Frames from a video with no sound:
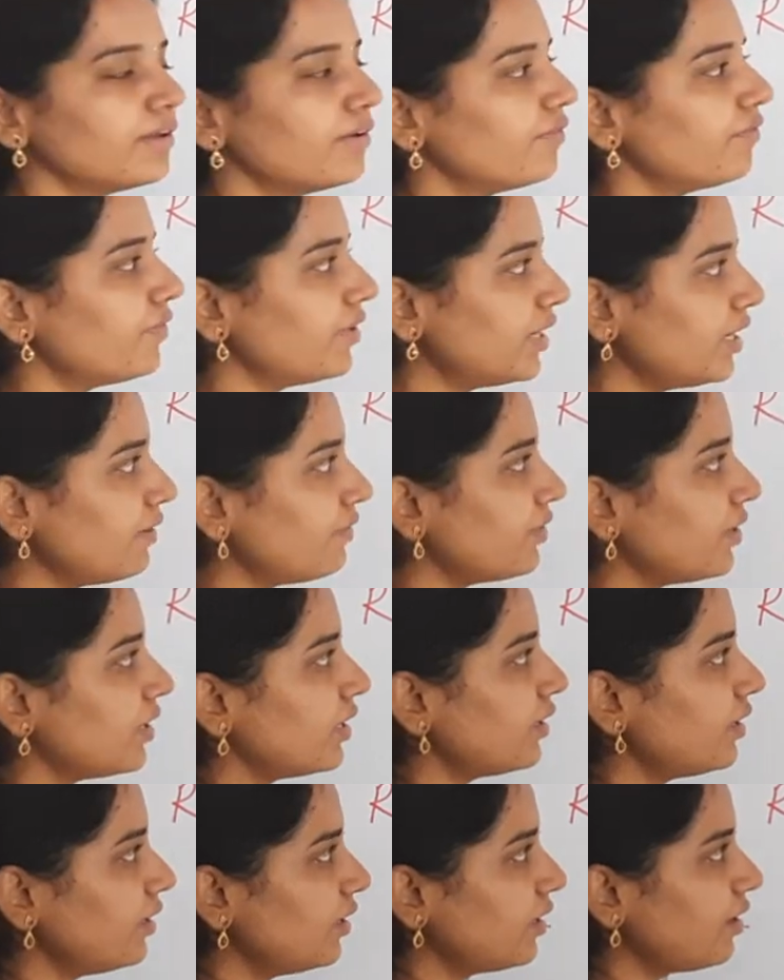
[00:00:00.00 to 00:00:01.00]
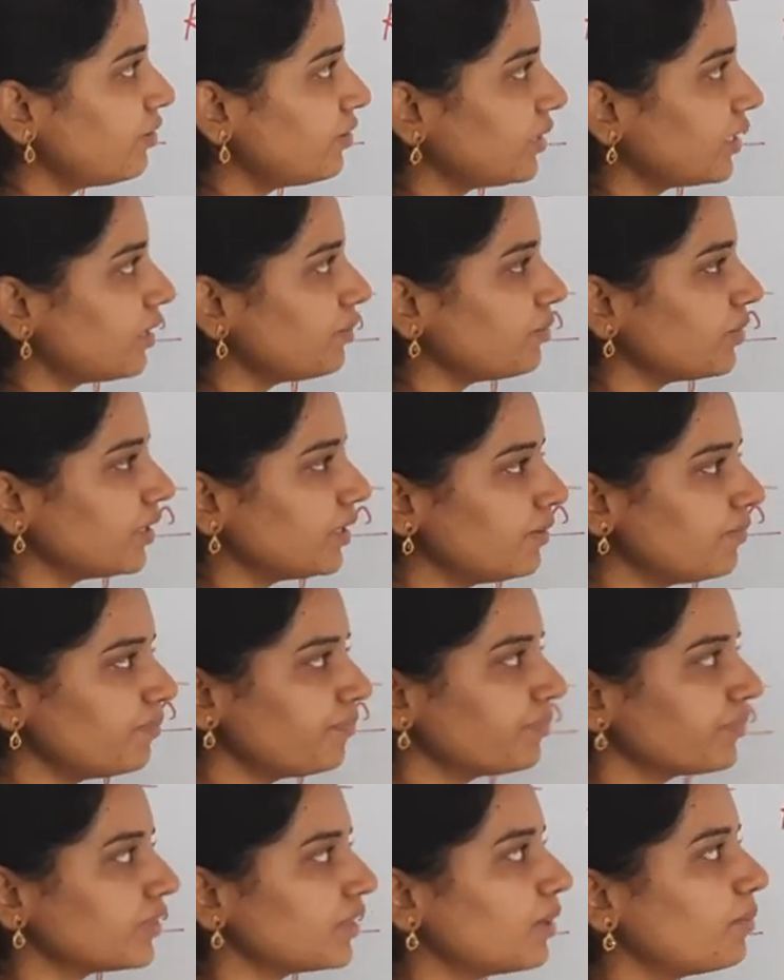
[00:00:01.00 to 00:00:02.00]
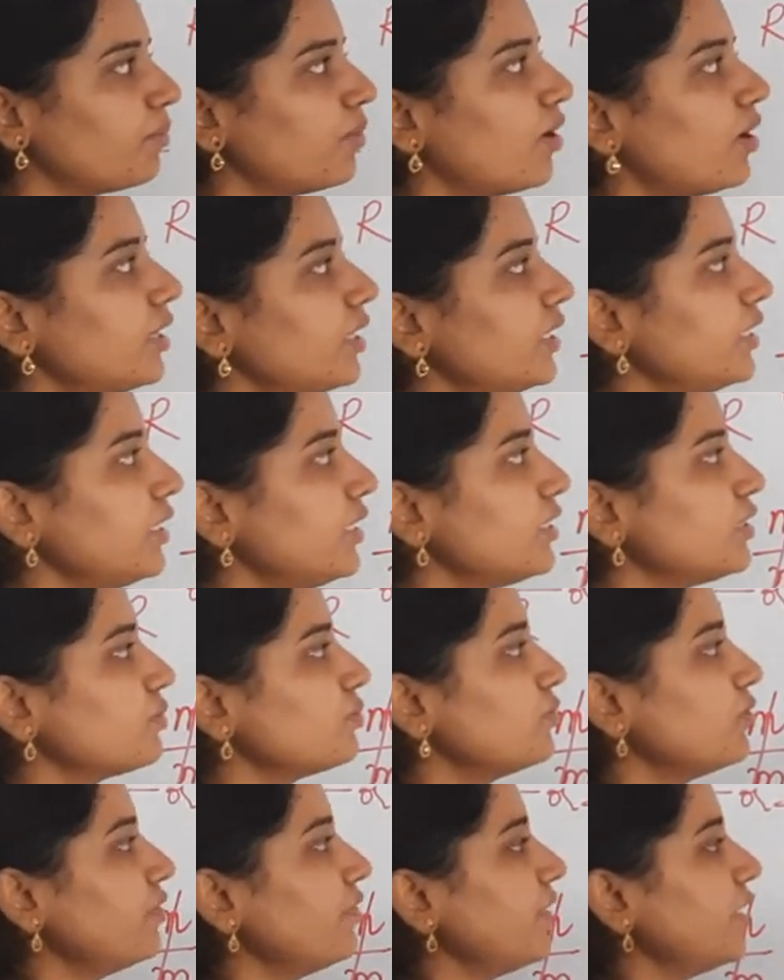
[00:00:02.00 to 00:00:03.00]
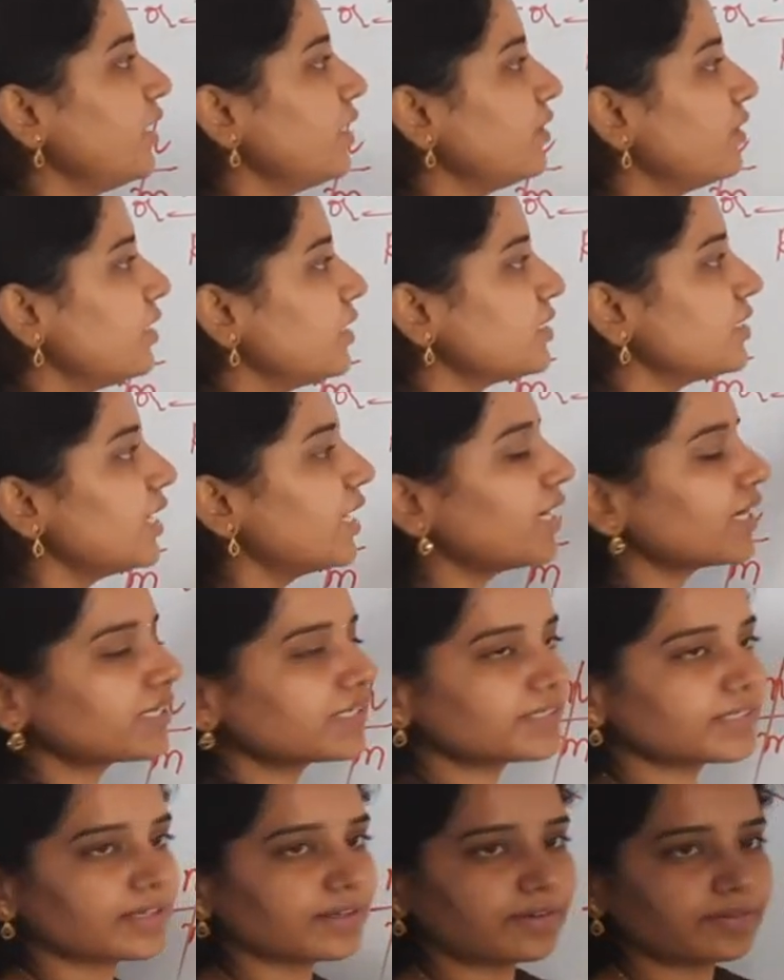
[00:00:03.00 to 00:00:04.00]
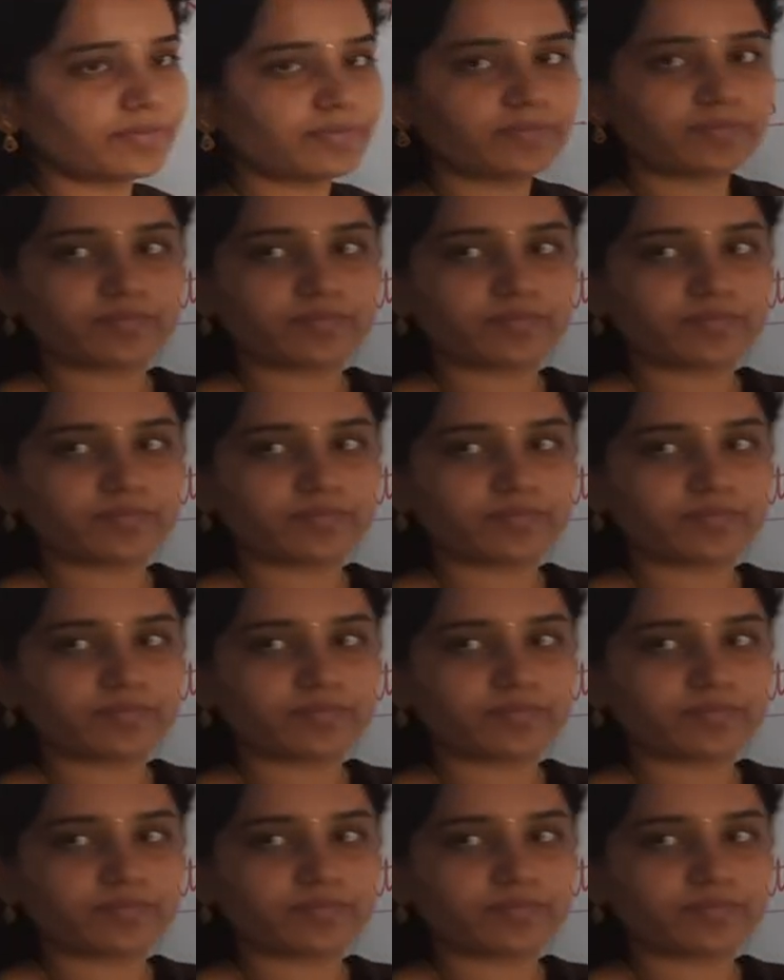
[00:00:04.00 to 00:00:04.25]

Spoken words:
Whenever, now tell me, the body is moving in this direction.